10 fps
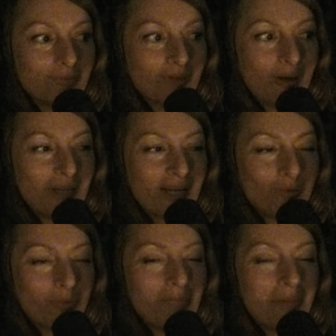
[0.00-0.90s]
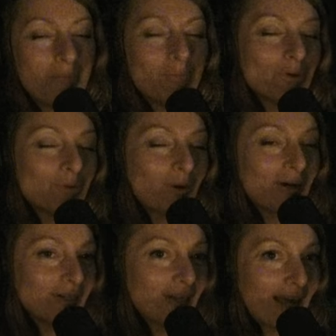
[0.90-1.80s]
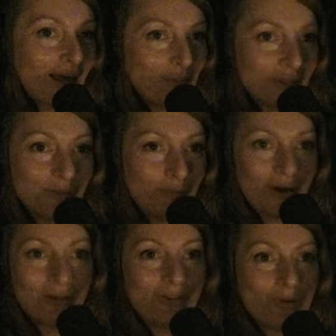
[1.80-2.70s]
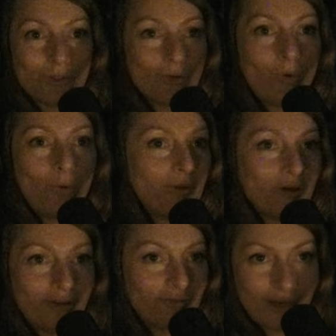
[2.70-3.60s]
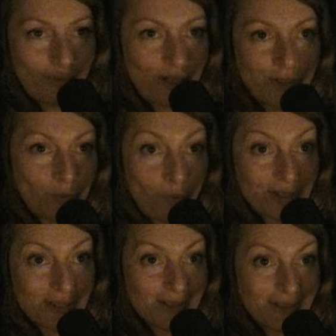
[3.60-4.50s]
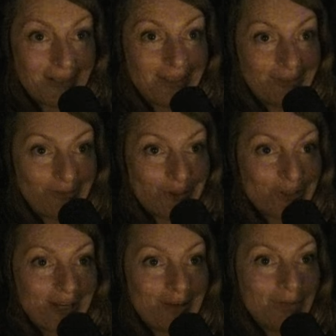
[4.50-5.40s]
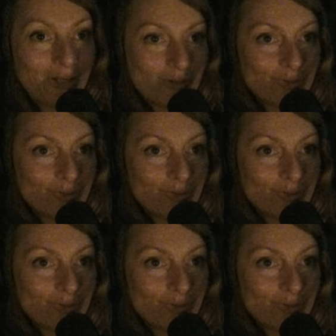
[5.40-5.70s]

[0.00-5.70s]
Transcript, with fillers: I mean, I remembered what happened, but there was a whole period of time where I just wasn't in the first time, you know.